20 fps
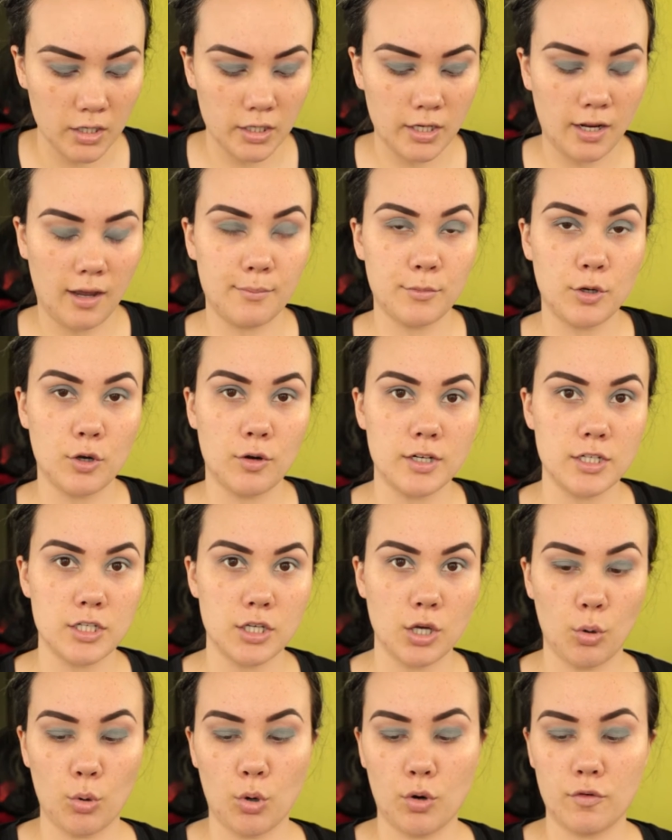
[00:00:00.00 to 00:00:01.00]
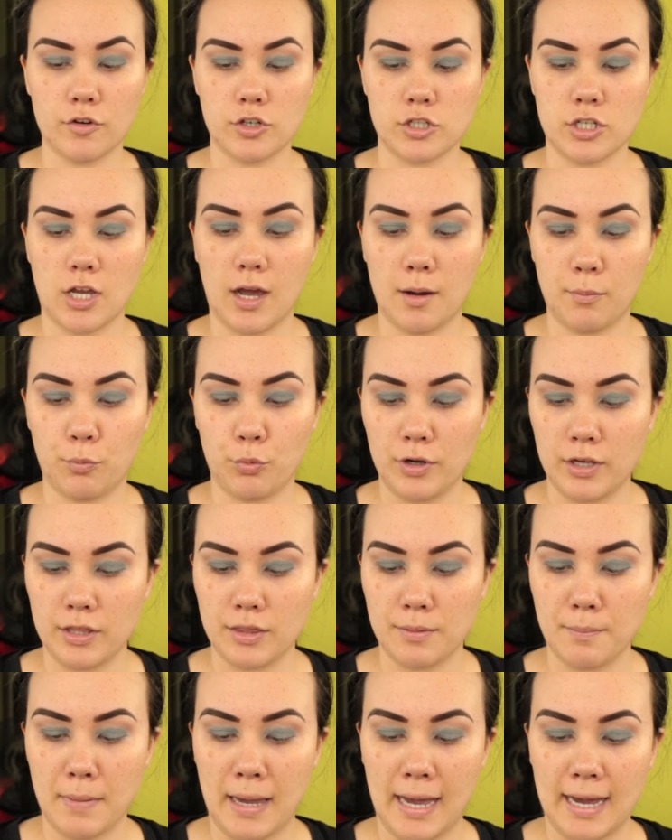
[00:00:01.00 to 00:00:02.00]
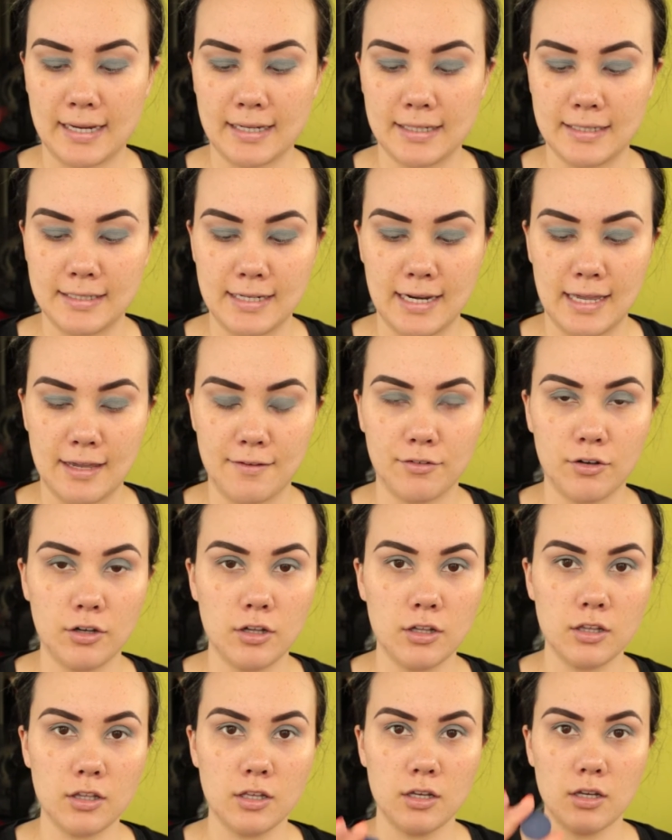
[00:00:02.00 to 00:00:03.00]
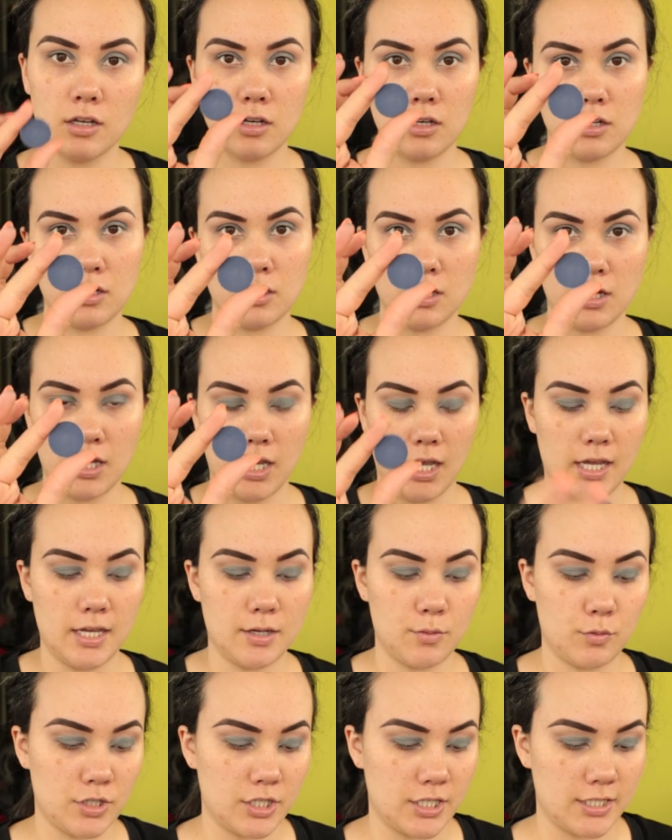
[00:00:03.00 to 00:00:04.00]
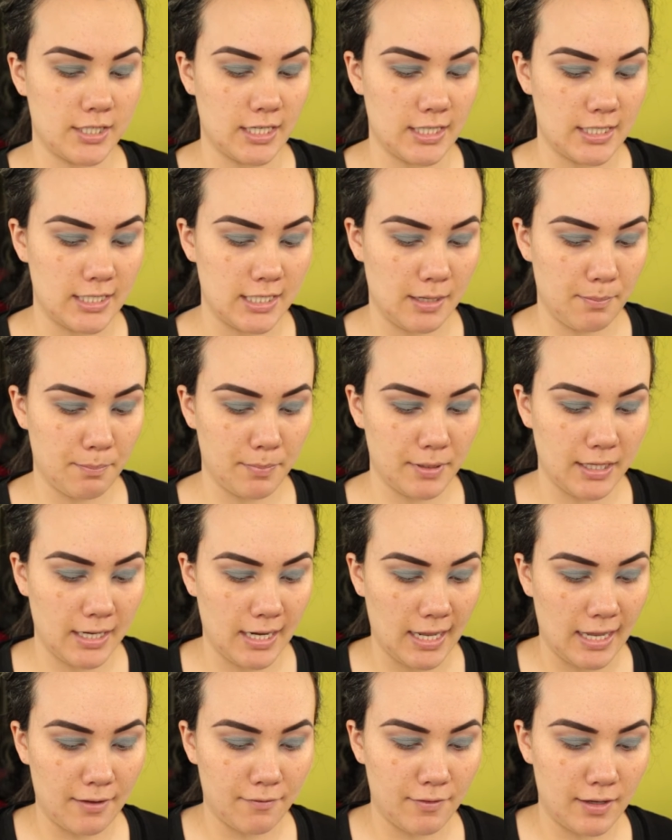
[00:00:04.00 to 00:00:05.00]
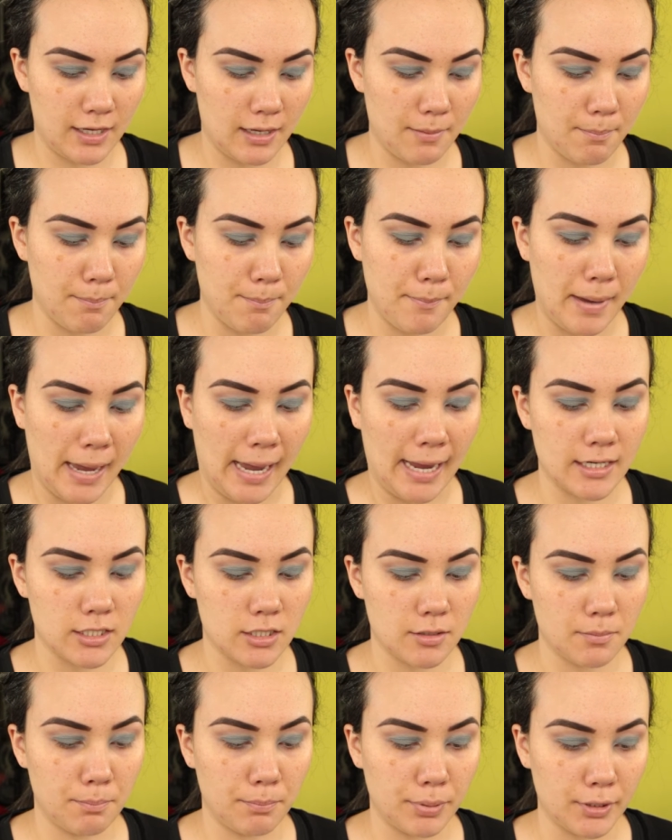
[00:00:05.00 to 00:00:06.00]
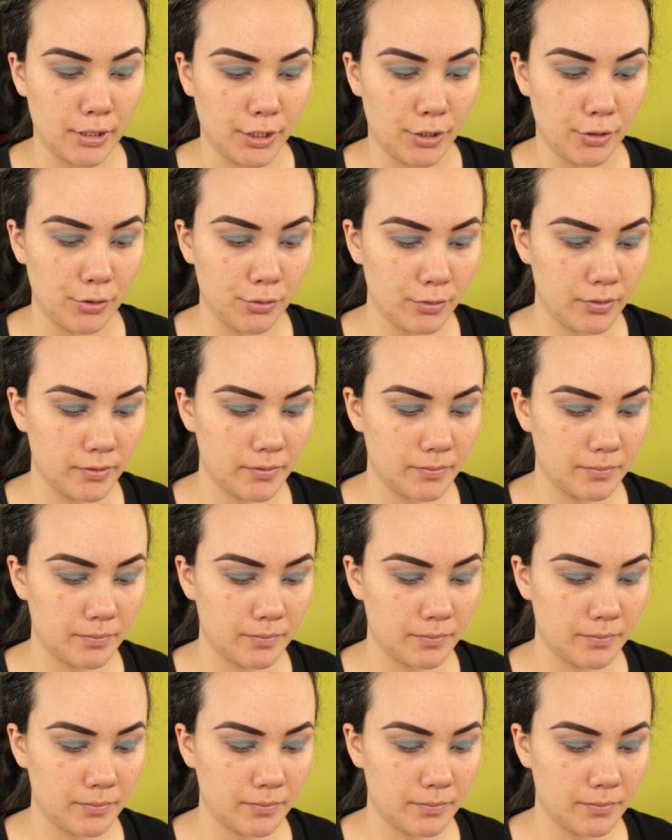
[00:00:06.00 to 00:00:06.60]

Now I'm going to go over top with MAC Naval, which is a deep navy matte blue.